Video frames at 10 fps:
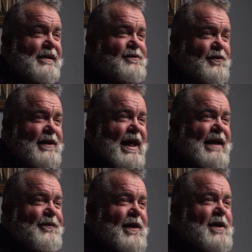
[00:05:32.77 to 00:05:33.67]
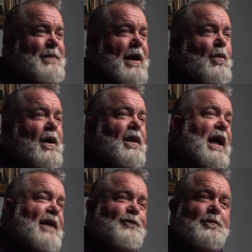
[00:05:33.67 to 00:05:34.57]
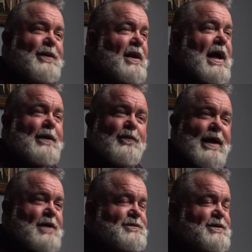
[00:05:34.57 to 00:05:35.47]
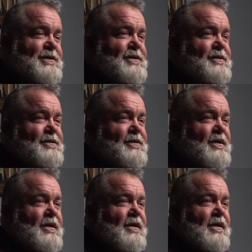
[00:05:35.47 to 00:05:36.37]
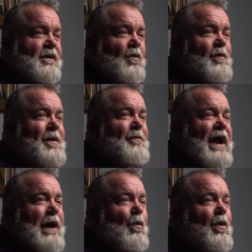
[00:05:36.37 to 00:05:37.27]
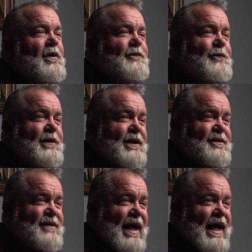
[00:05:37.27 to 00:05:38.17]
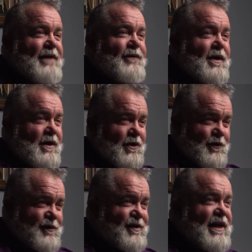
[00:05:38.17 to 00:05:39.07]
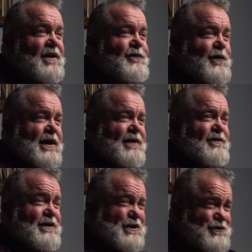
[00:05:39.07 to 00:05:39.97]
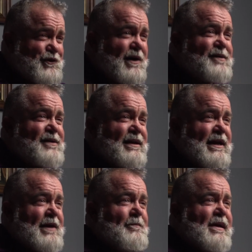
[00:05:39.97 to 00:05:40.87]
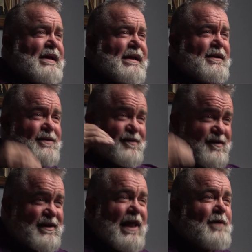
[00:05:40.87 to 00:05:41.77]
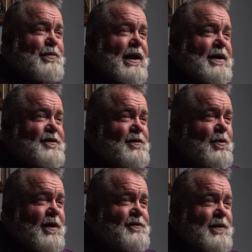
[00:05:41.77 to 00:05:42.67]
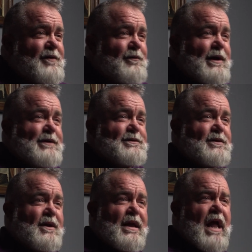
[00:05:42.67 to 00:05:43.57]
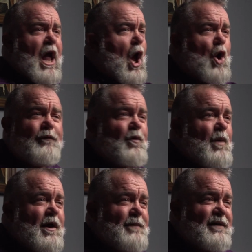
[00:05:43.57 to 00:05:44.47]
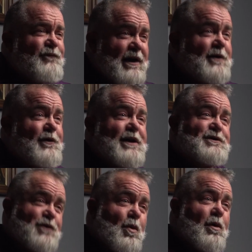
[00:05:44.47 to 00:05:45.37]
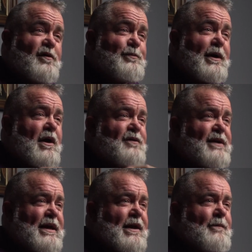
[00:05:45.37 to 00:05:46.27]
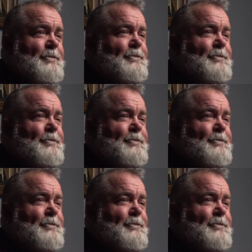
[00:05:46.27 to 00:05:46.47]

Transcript: So today, think about what life would be like without Jesus. Remember how wonderful it is to have your sins forgiven, to trust in Him, to celebrate His glorious resurrection. Overwhelming victory is yours because of Him.